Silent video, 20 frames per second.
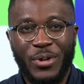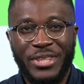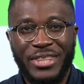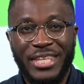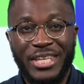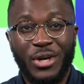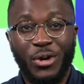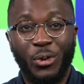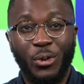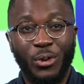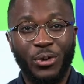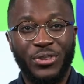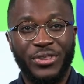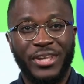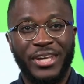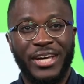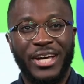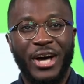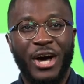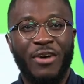with the
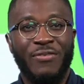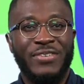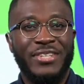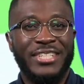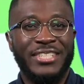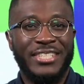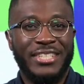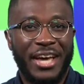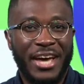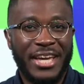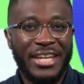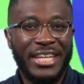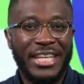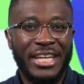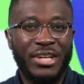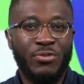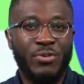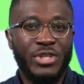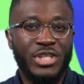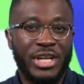author of
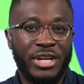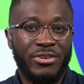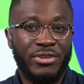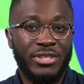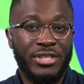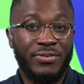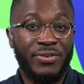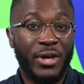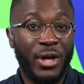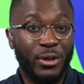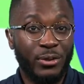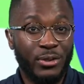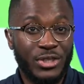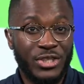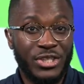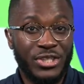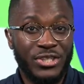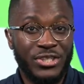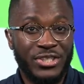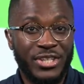Designing Regenerative
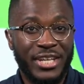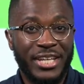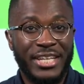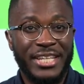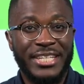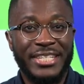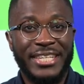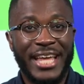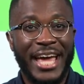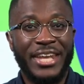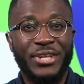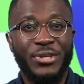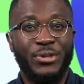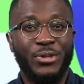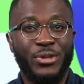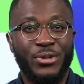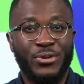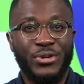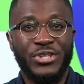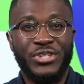Cultures,
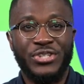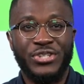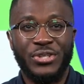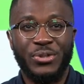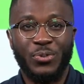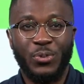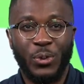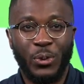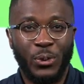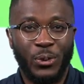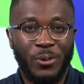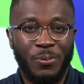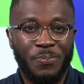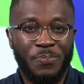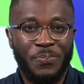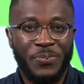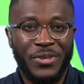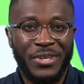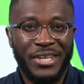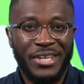Daniel Christian Wahl.
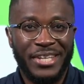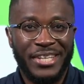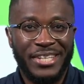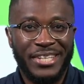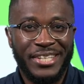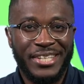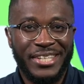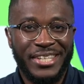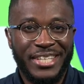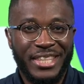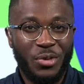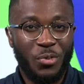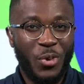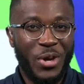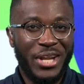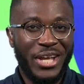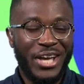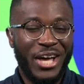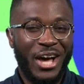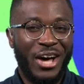The
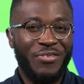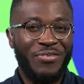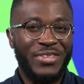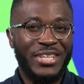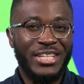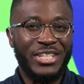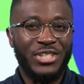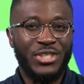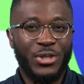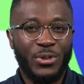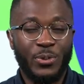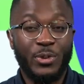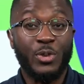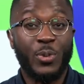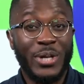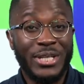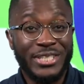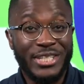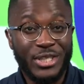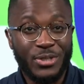winner of the
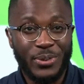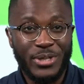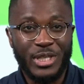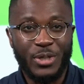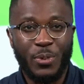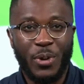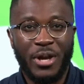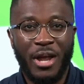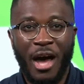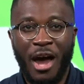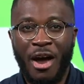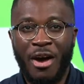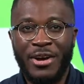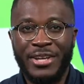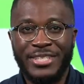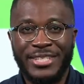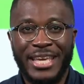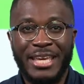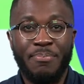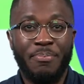2021
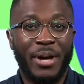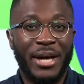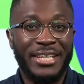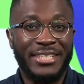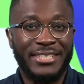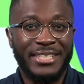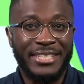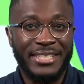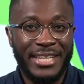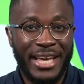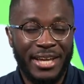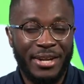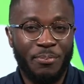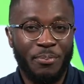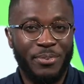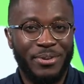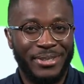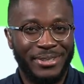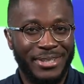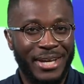RSA Bicentennial.
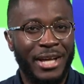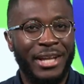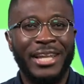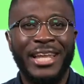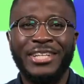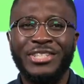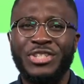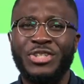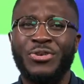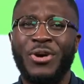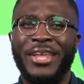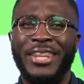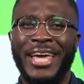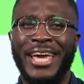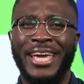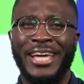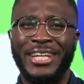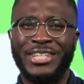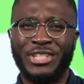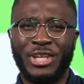Let's try that
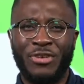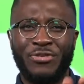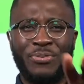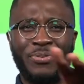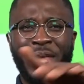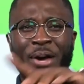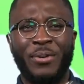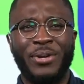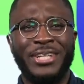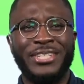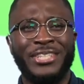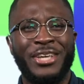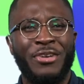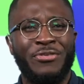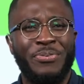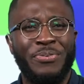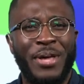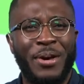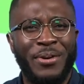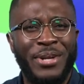again. Let's go from that one.
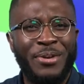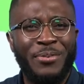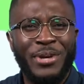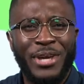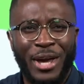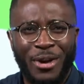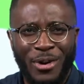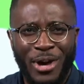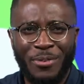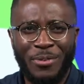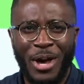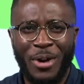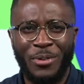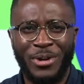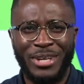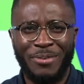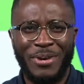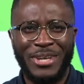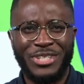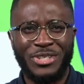Here we go. I
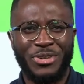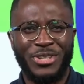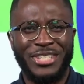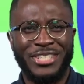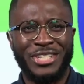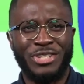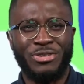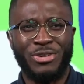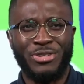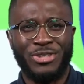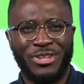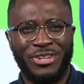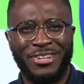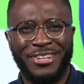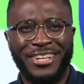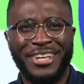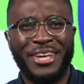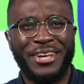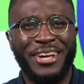want to make sure this intro is good.